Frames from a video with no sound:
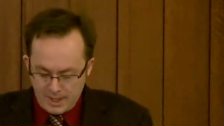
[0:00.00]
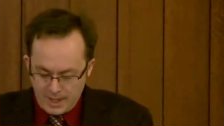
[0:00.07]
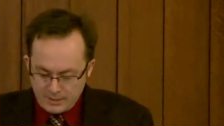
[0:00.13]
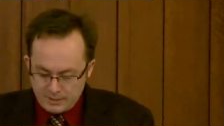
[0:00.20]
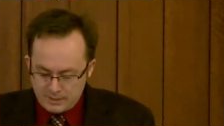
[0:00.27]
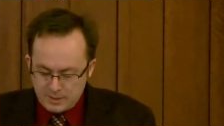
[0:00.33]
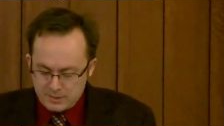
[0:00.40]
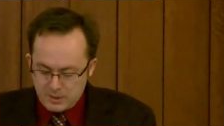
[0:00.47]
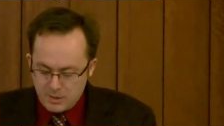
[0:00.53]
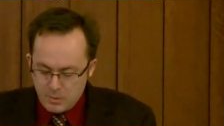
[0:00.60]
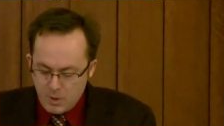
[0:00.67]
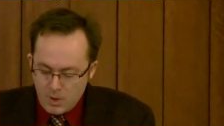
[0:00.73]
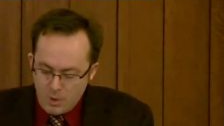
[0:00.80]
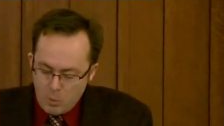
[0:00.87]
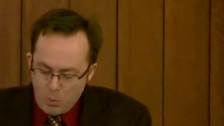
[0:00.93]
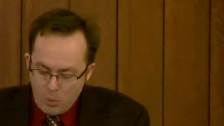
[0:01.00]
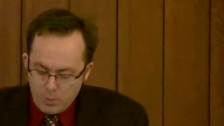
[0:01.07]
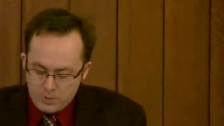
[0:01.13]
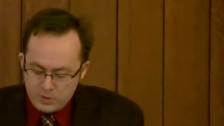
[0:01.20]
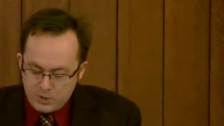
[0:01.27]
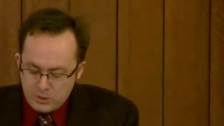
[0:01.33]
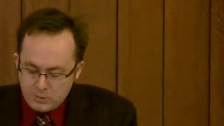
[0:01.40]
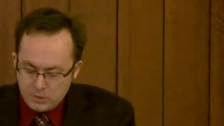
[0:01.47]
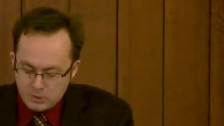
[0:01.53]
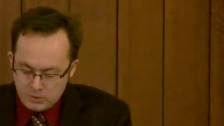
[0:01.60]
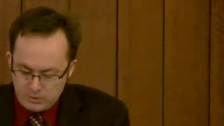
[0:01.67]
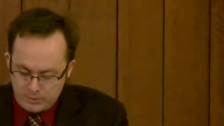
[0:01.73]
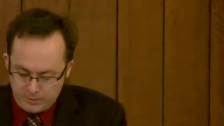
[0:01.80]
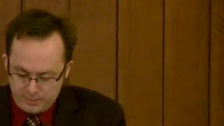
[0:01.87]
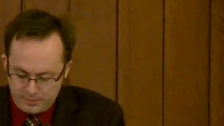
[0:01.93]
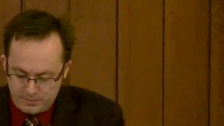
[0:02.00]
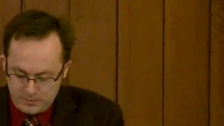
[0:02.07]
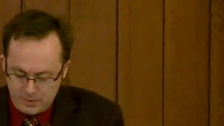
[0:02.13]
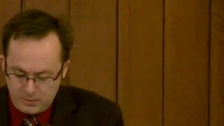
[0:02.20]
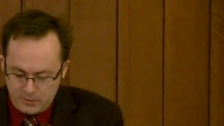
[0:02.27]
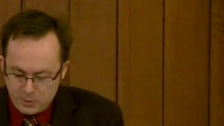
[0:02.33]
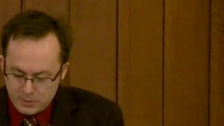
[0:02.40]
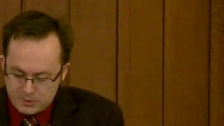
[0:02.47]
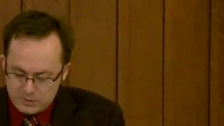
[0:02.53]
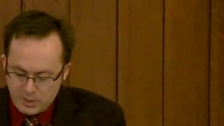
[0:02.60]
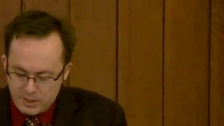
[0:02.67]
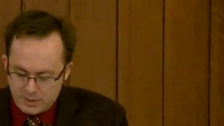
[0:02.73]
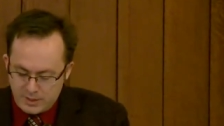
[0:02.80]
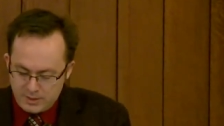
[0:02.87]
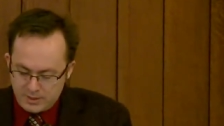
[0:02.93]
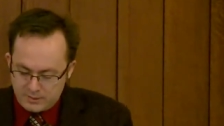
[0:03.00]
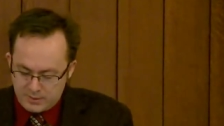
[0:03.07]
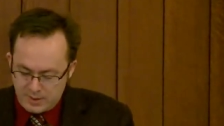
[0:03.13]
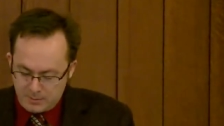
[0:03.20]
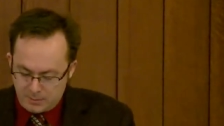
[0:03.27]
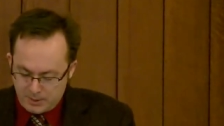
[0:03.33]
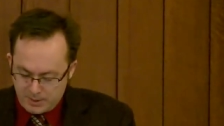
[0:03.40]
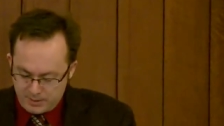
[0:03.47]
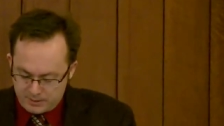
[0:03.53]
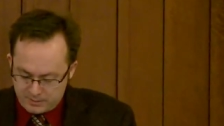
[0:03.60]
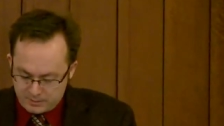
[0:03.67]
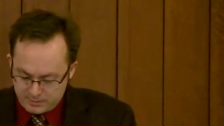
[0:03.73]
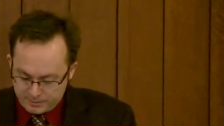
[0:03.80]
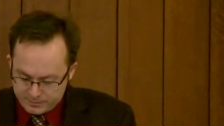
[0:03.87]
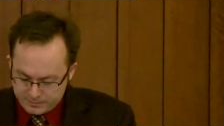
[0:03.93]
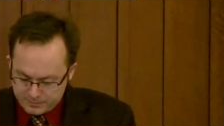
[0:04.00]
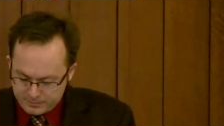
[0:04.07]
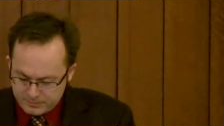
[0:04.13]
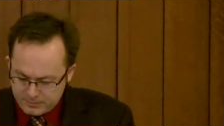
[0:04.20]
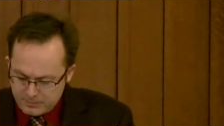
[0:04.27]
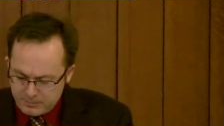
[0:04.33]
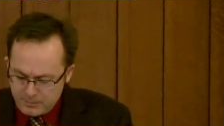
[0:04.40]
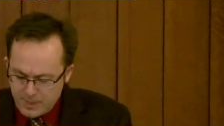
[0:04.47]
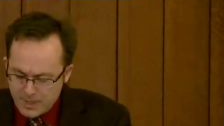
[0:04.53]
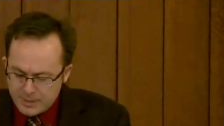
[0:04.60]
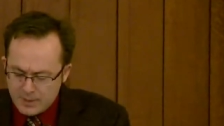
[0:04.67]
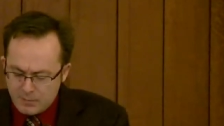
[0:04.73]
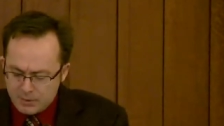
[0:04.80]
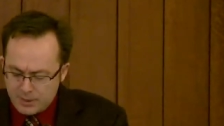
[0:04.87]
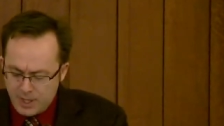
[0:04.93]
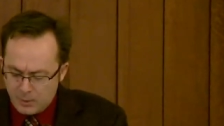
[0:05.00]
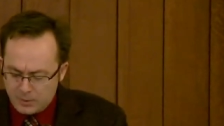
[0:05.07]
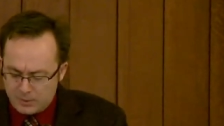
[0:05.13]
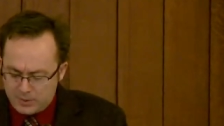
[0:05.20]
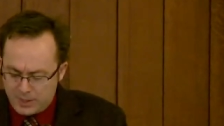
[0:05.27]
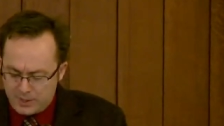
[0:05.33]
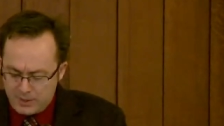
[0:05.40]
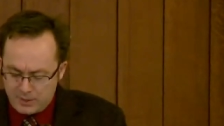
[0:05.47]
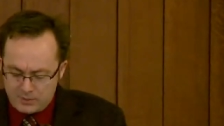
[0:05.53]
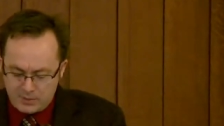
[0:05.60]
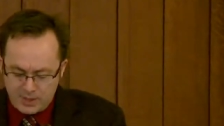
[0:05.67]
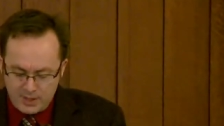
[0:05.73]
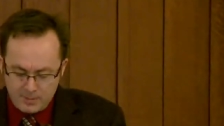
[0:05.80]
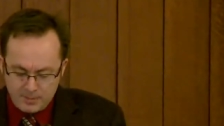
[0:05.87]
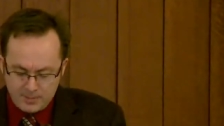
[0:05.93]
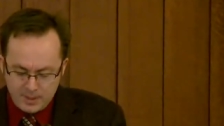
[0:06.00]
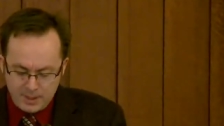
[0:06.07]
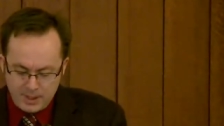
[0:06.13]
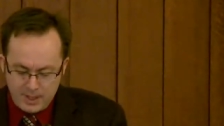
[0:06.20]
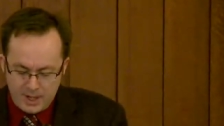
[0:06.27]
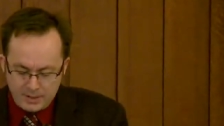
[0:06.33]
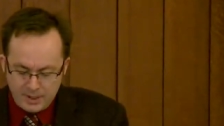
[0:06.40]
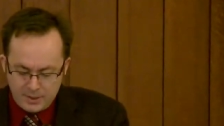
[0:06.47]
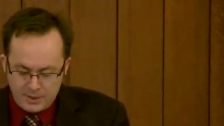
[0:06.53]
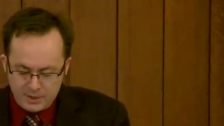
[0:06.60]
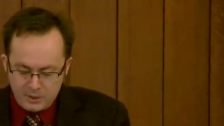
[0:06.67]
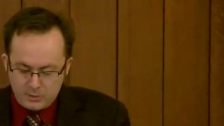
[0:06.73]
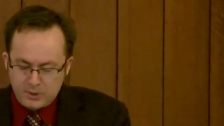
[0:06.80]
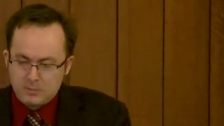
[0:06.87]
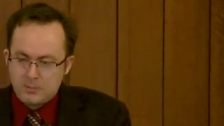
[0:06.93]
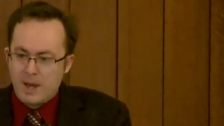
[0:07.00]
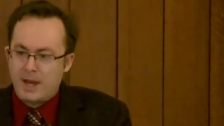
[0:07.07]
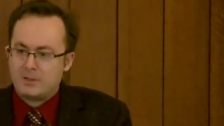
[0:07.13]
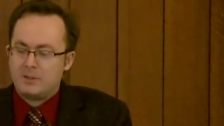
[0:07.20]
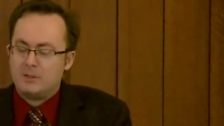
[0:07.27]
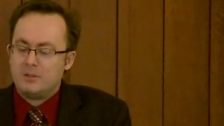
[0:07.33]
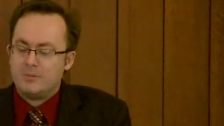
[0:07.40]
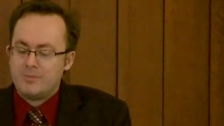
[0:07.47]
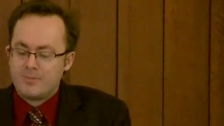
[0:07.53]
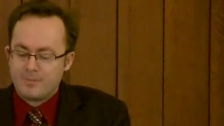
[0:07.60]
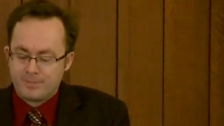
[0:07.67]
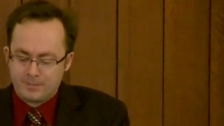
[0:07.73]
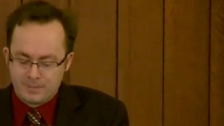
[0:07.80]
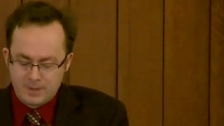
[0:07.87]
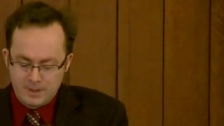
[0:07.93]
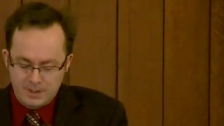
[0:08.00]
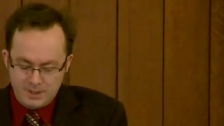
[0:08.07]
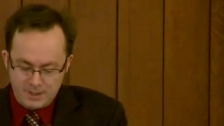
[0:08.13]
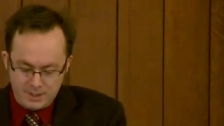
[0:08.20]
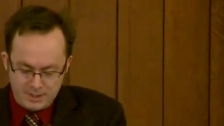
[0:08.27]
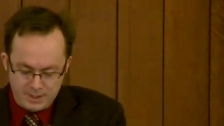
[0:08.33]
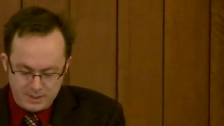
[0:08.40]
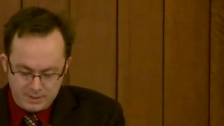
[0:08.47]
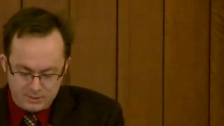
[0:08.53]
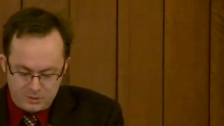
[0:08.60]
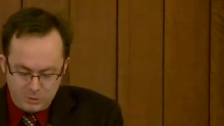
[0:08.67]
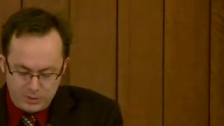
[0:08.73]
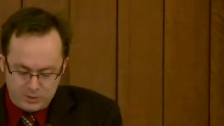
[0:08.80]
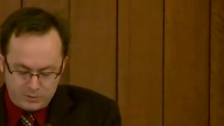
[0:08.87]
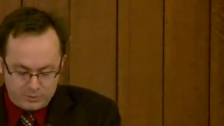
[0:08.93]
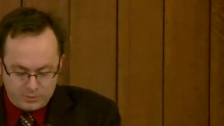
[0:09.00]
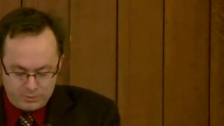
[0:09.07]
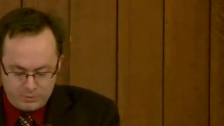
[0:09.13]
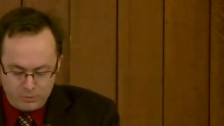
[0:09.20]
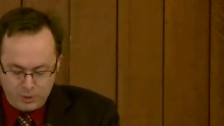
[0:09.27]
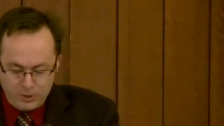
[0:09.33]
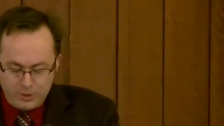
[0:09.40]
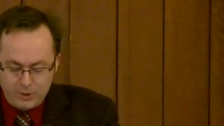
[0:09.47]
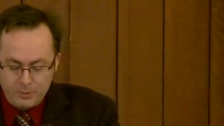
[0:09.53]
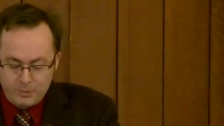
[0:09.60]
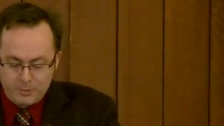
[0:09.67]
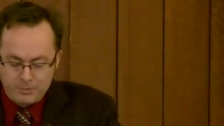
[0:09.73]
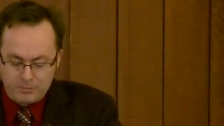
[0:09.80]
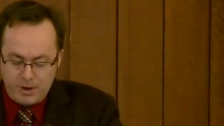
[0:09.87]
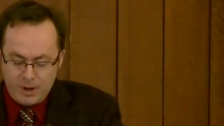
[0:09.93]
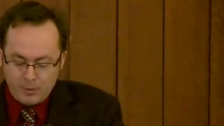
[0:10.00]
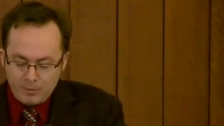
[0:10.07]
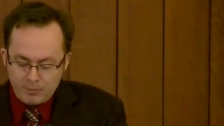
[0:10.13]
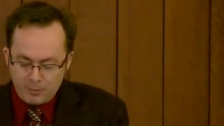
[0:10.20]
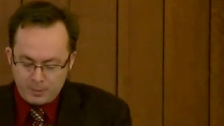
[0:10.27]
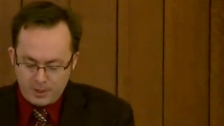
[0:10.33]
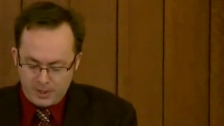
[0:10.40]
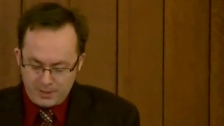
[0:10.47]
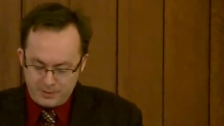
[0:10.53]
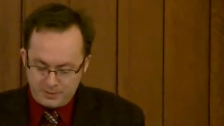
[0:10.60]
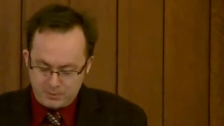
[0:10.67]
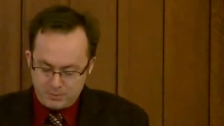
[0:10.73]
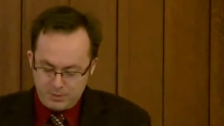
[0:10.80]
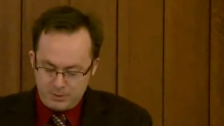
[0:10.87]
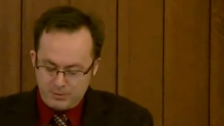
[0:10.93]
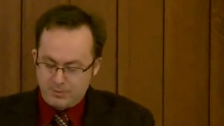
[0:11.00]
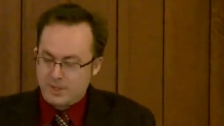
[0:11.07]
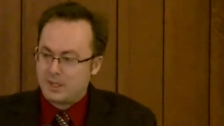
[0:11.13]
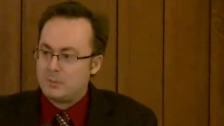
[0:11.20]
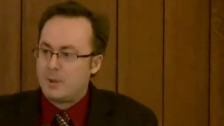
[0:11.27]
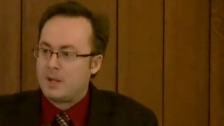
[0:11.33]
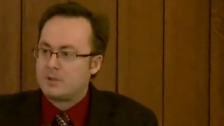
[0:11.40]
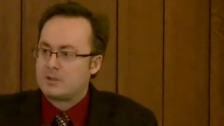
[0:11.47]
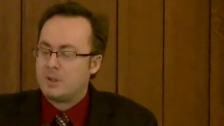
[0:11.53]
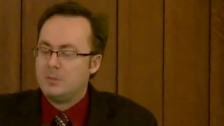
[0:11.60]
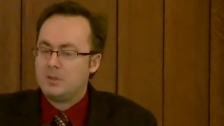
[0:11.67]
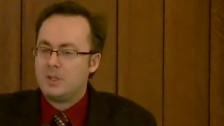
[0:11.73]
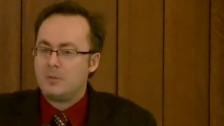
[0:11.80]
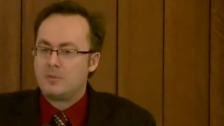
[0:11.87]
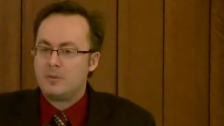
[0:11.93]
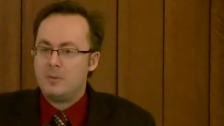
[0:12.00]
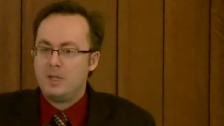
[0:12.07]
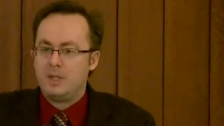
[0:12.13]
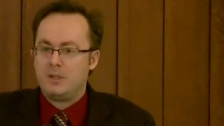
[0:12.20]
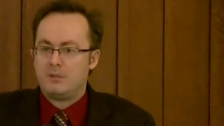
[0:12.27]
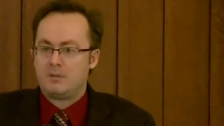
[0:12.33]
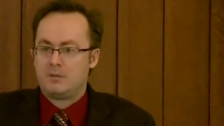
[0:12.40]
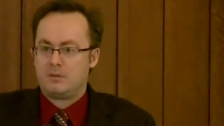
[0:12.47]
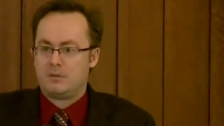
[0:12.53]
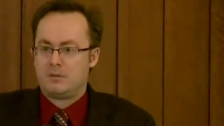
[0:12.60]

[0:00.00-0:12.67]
And he says to them, "What would you do if you were stuck in the same place and every day was exactly the same and nothing you did mattered?" To which one of them, Ralph, replies, "Well, that about sums it up for me."